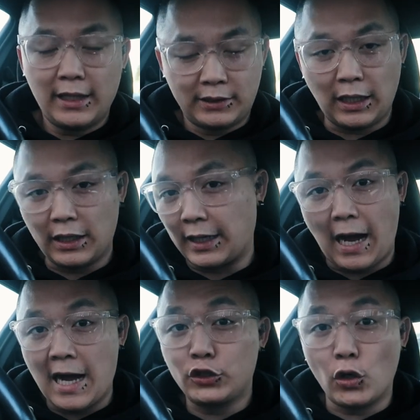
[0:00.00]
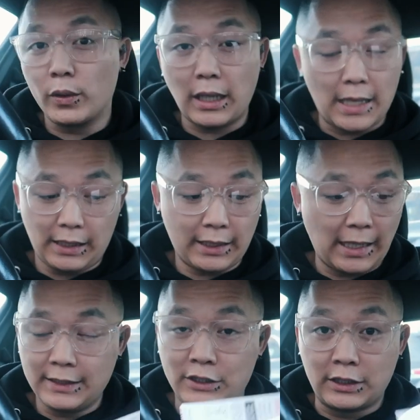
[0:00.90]
It like I don't
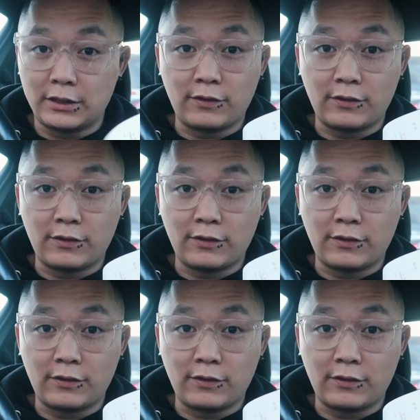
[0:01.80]
like it.